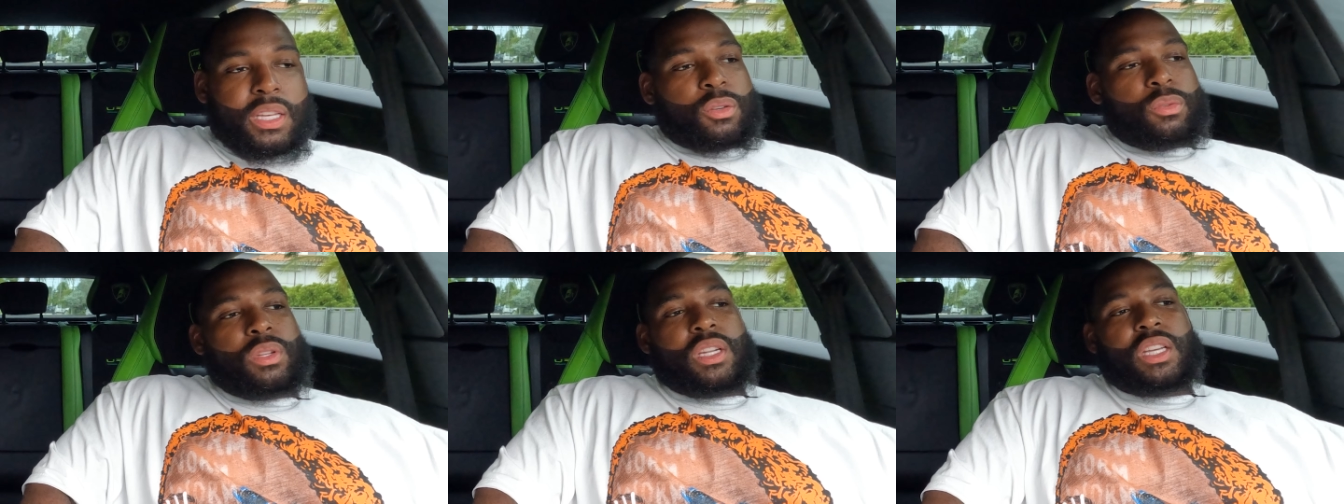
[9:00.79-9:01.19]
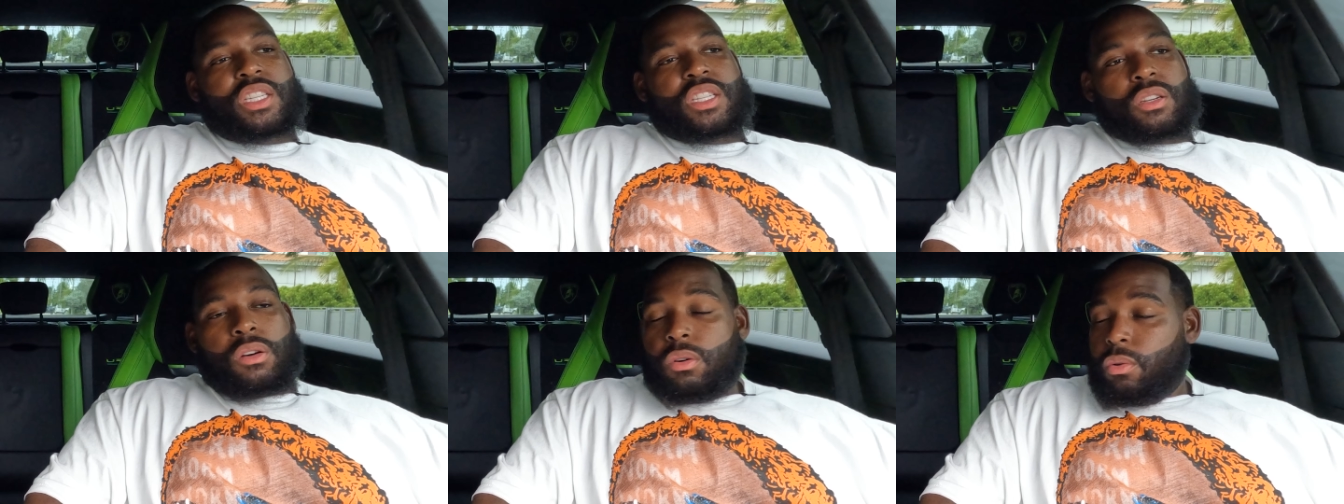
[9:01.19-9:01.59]
think you need to
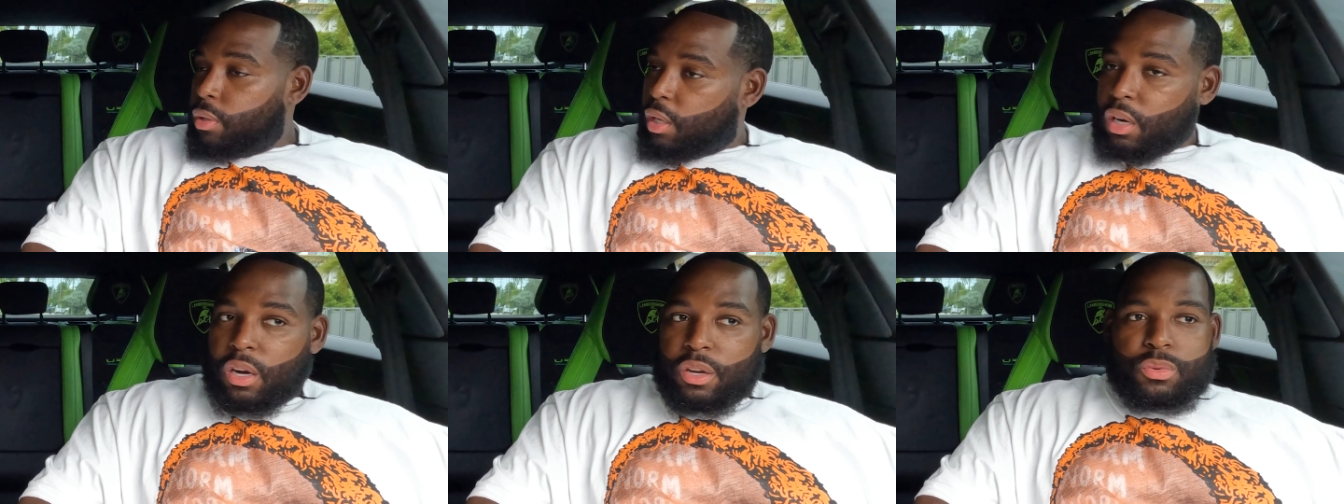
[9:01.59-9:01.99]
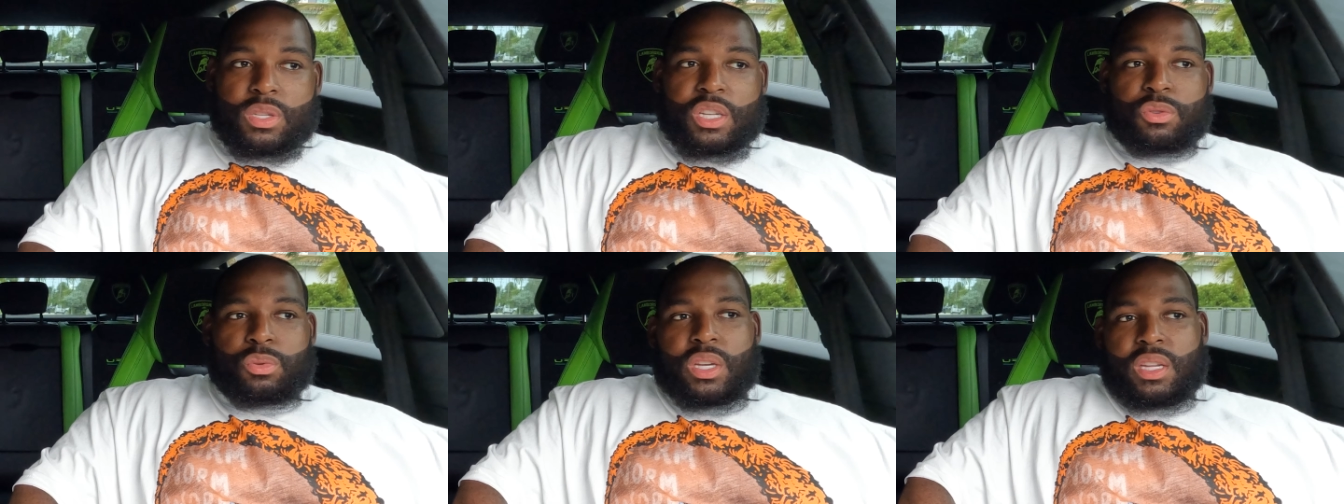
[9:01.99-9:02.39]
get your own car. You
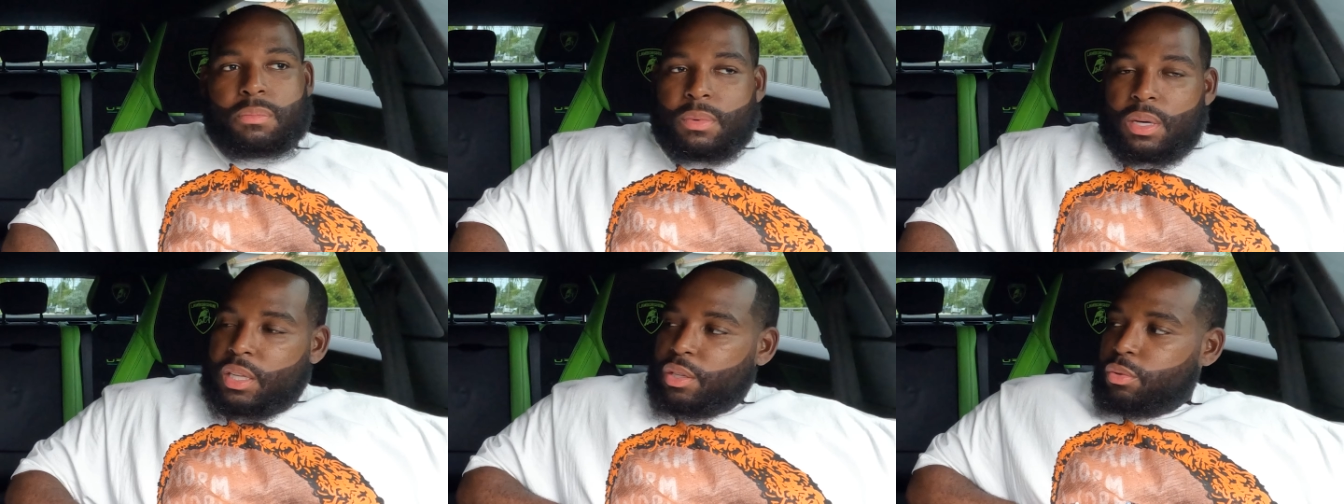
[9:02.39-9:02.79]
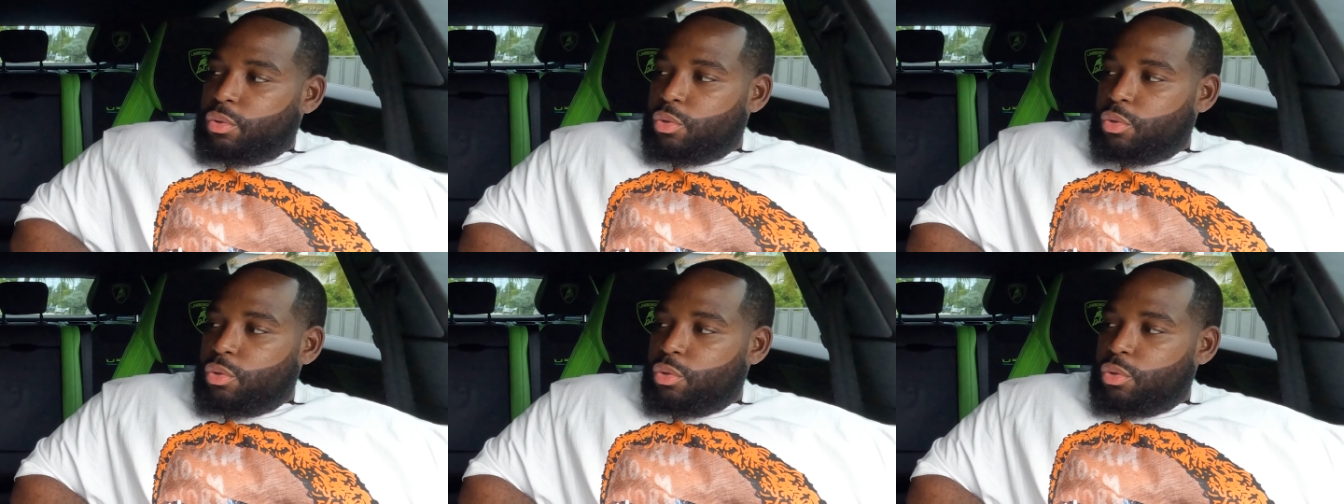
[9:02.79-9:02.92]
said you're getting money.